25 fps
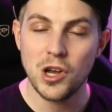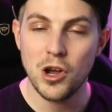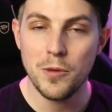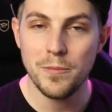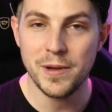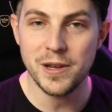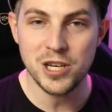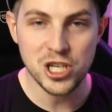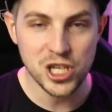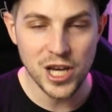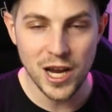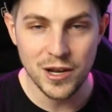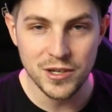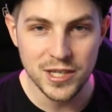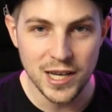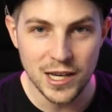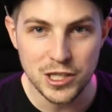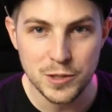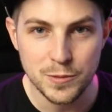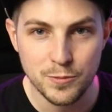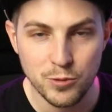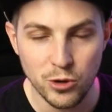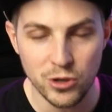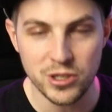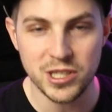a big shout out
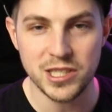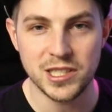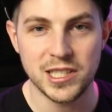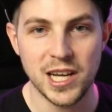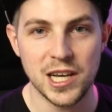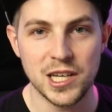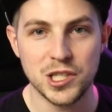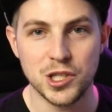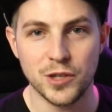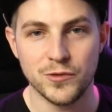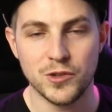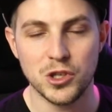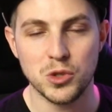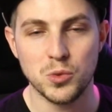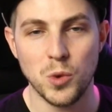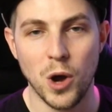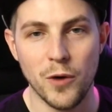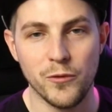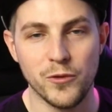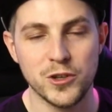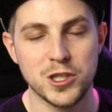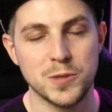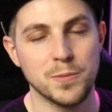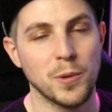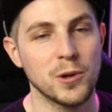to Project Airsoft as well
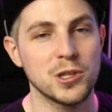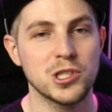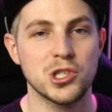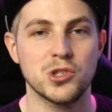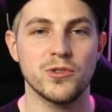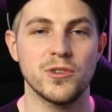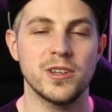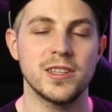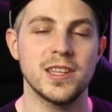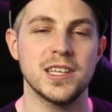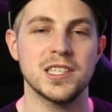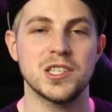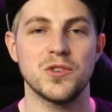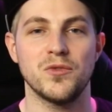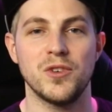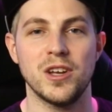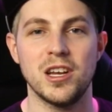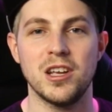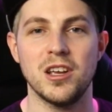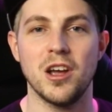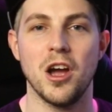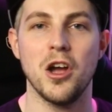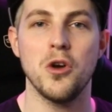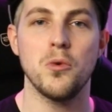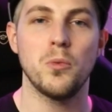for sponsoring this
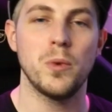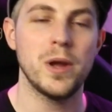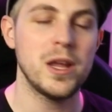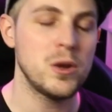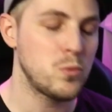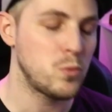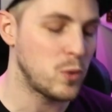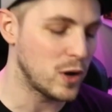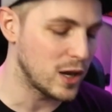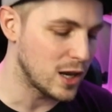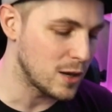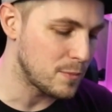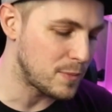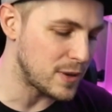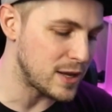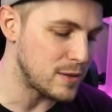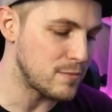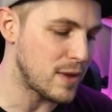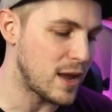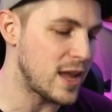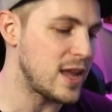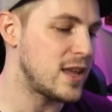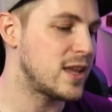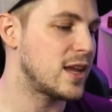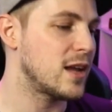video. We will be
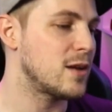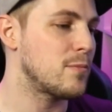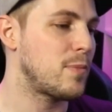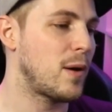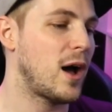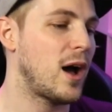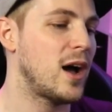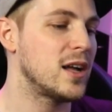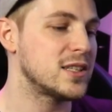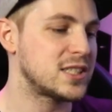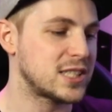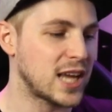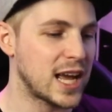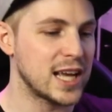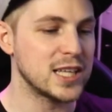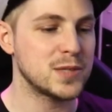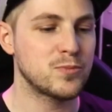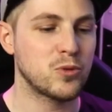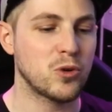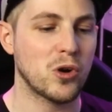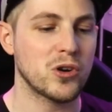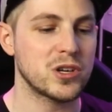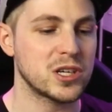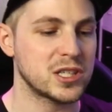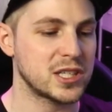making parts as
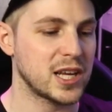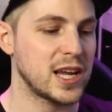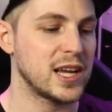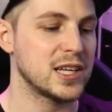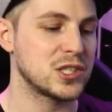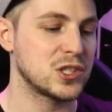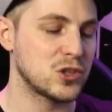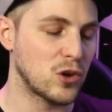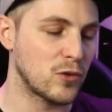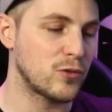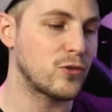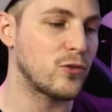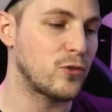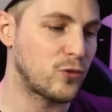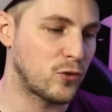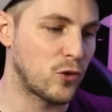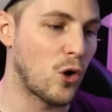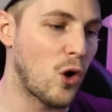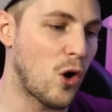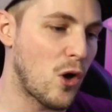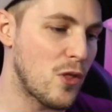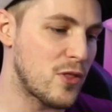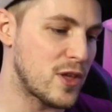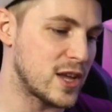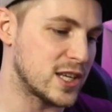Project Airsoft
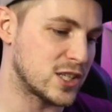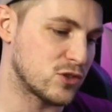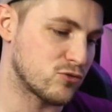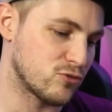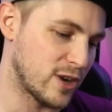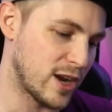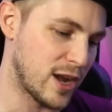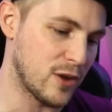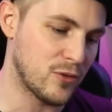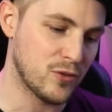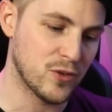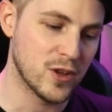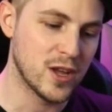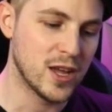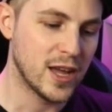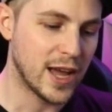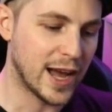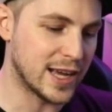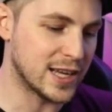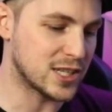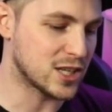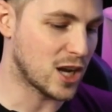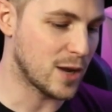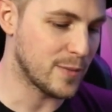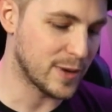for this riff,
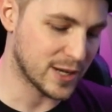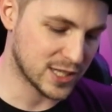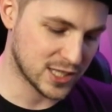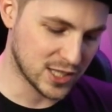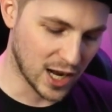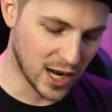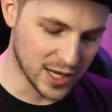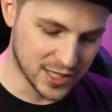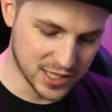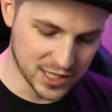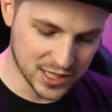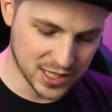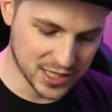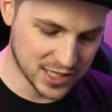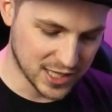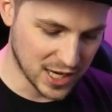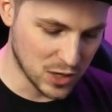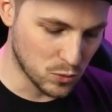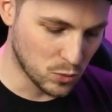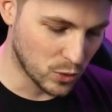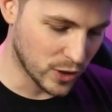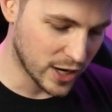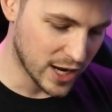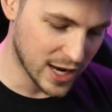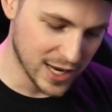and I'm excited to see
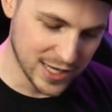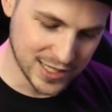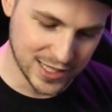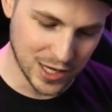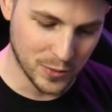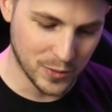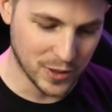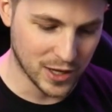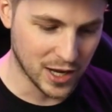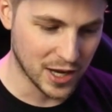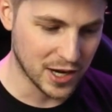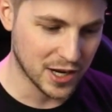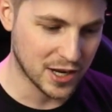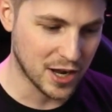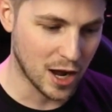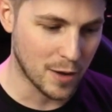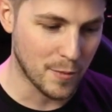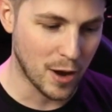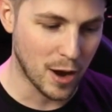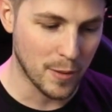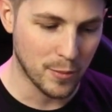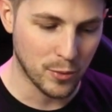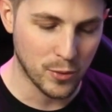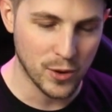what it is that we kind of come up